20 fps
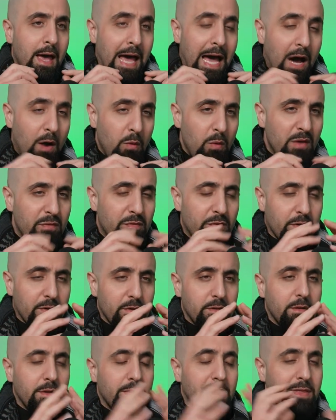
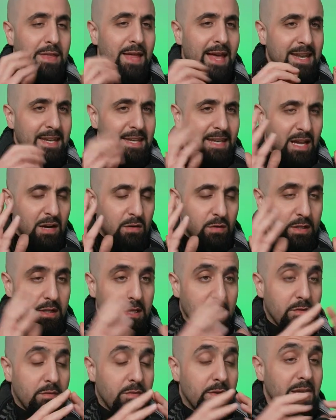However, that
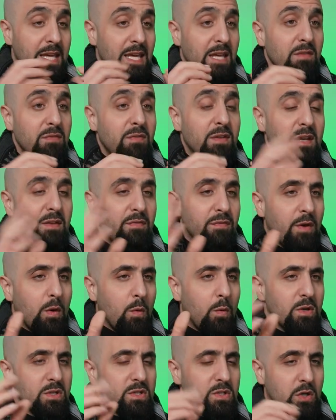narrative, even if
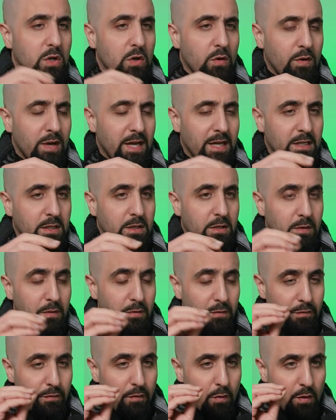it was correct
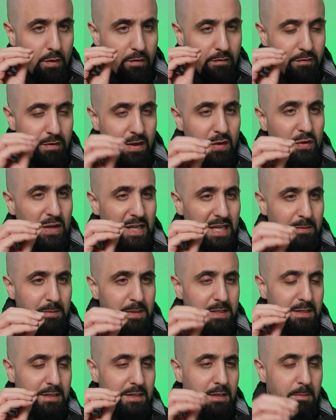for a very
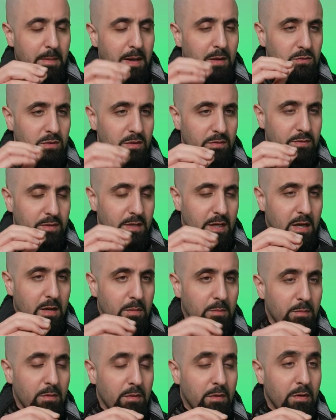limited amount of
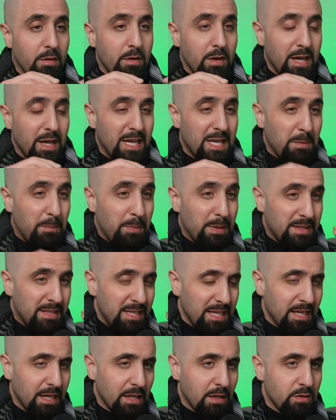time, in a
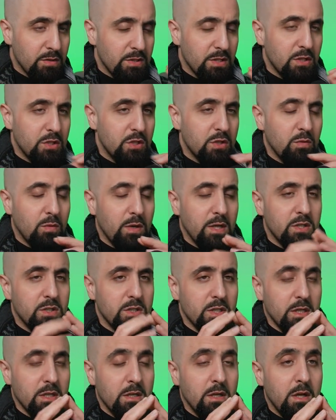particular
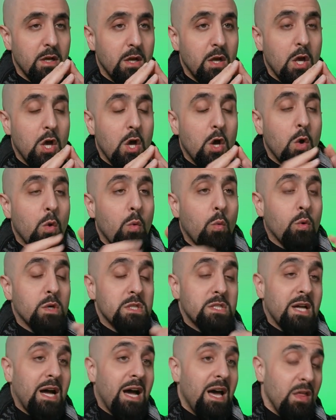situation,
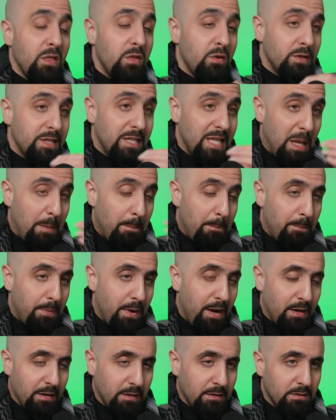was either
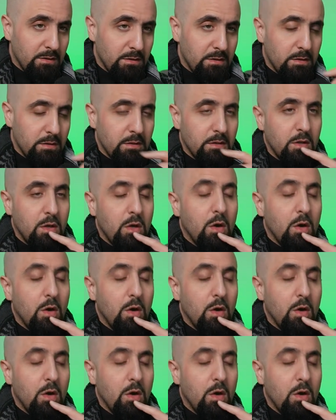debunked